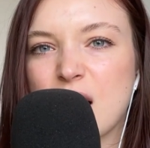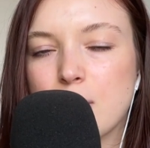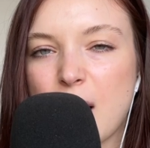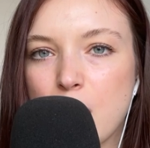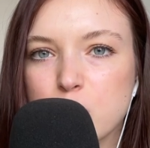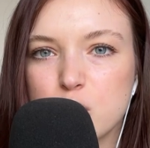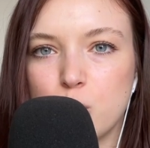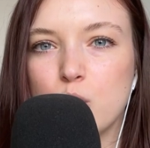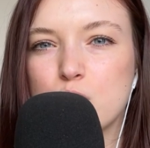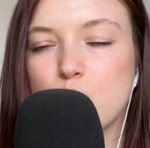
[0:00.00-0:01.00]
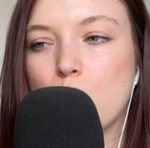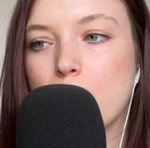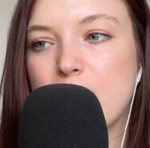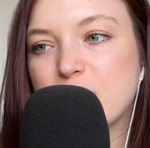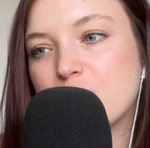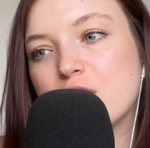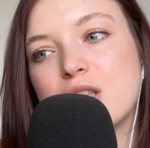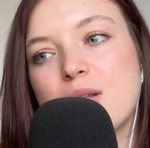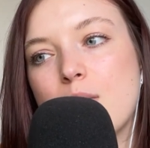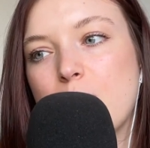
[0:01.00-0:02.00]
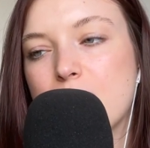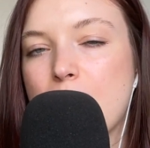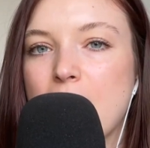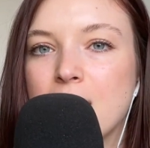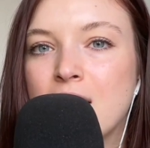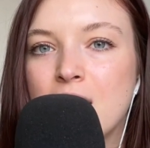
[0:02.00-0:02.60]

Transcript: like power tools, or pictures with men